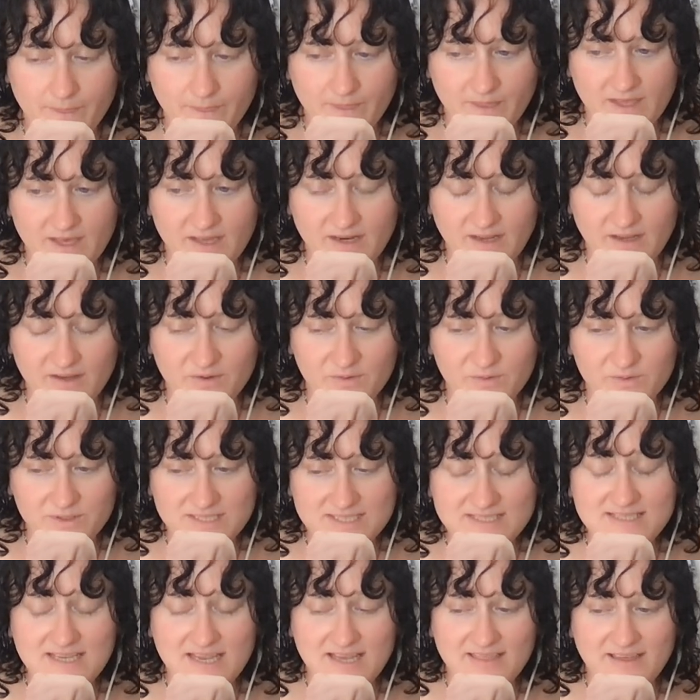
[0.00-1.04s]
and I only
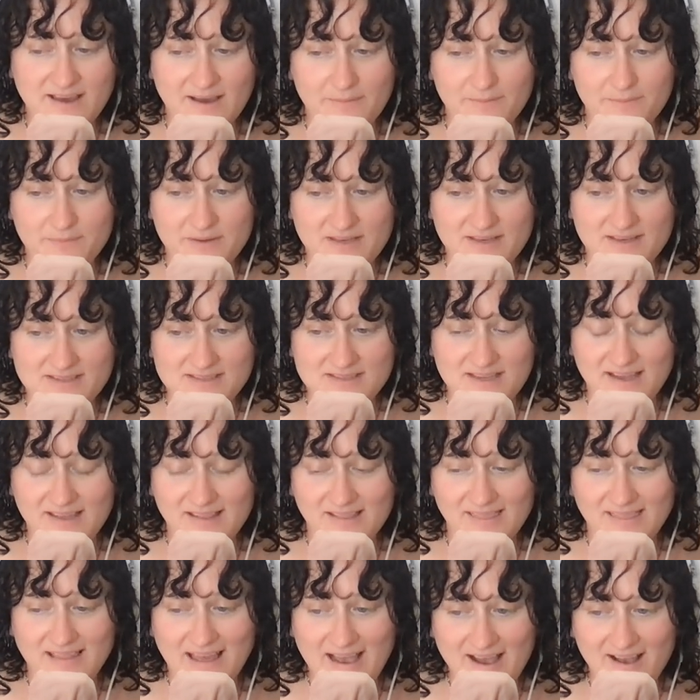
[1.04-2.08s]
say that because I
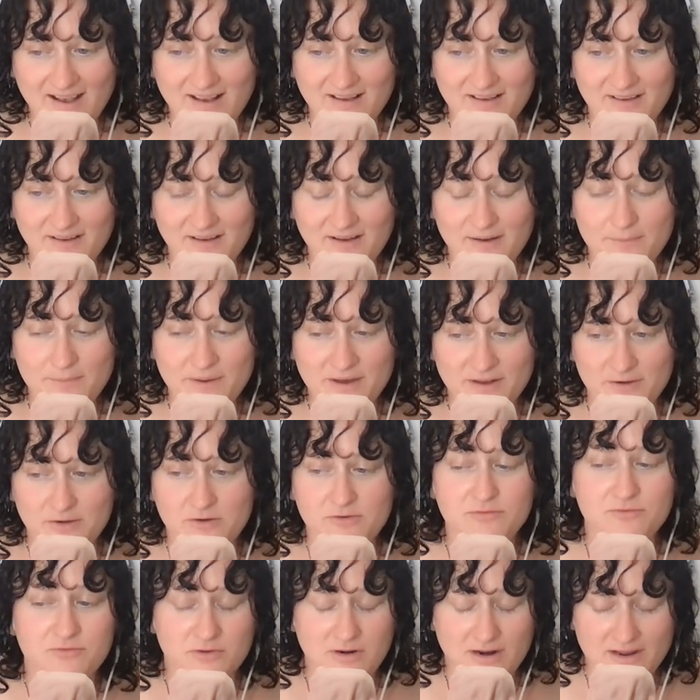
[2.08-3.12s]
lack a better
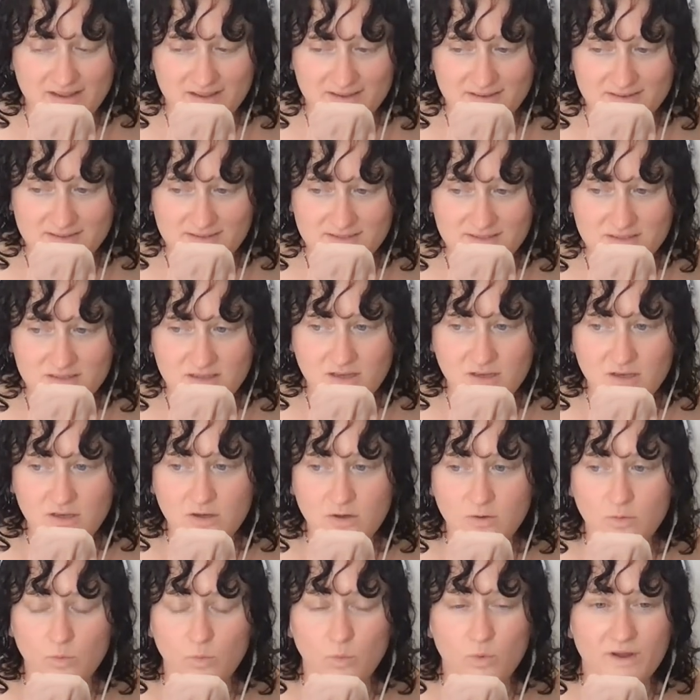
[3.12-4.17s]
phrase,
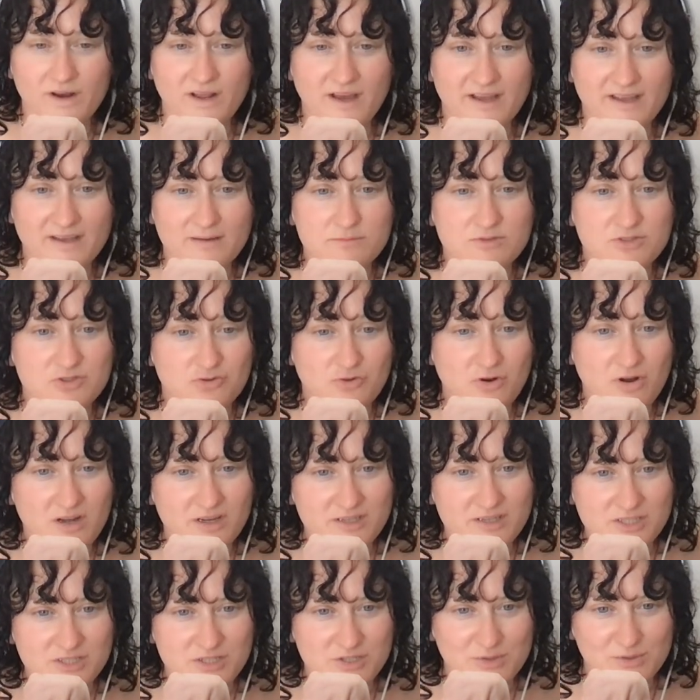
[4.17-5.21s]
what I am
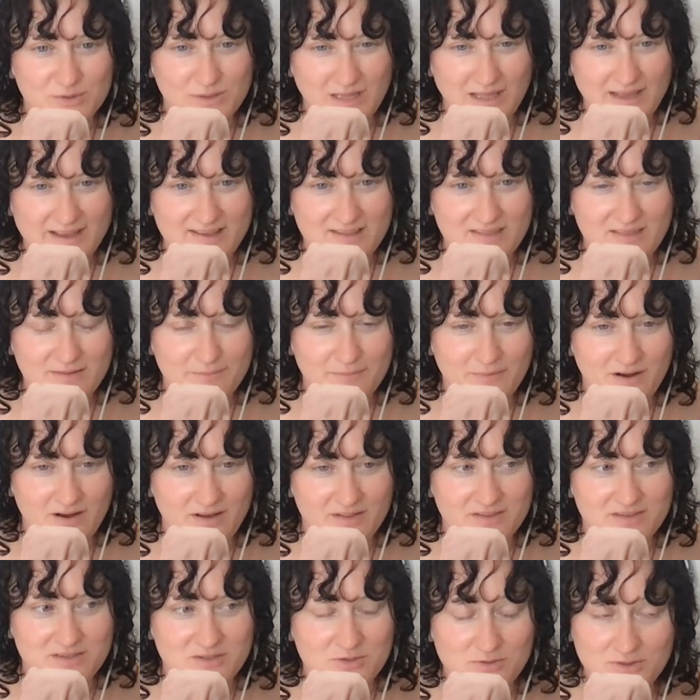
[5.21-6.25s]
drawn to, like the
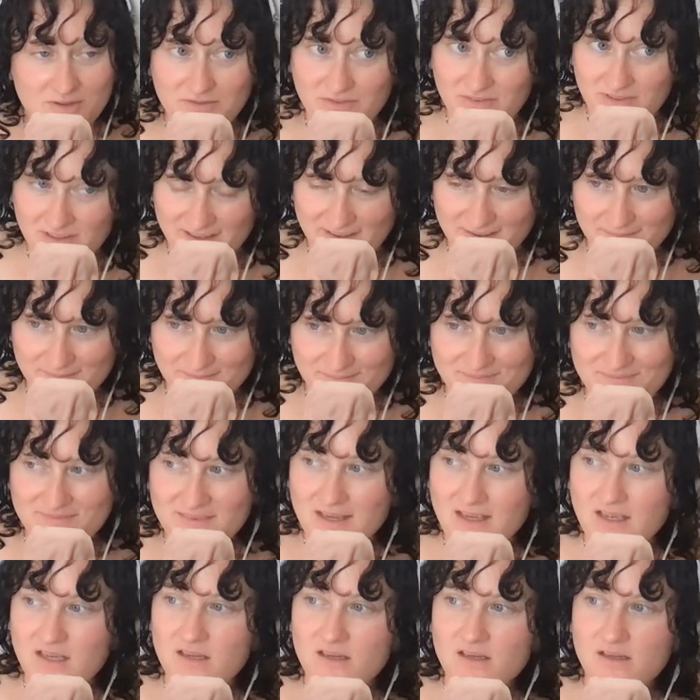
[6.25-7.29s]
moth to the flame,
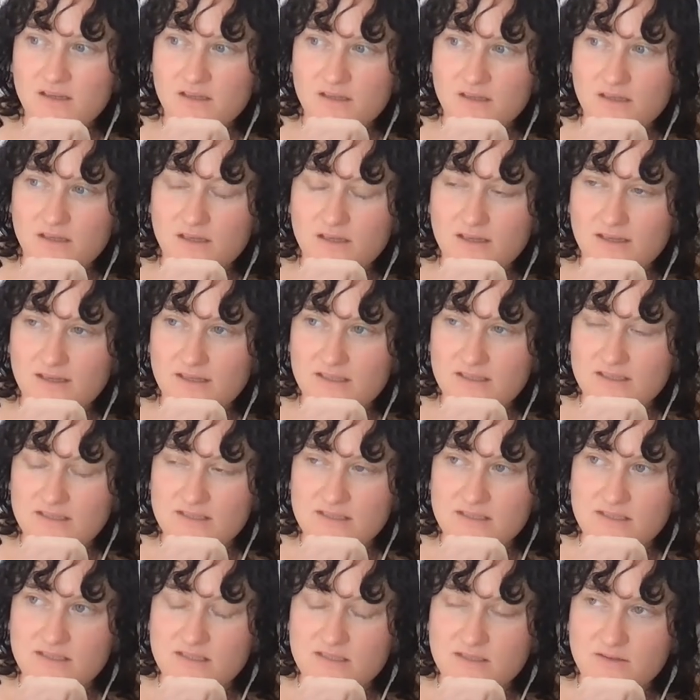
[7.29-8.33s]

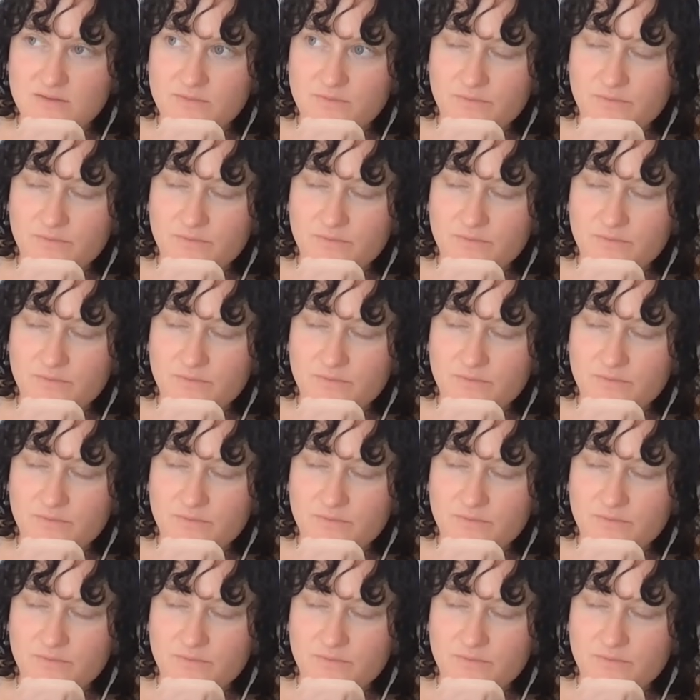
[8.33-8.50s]
is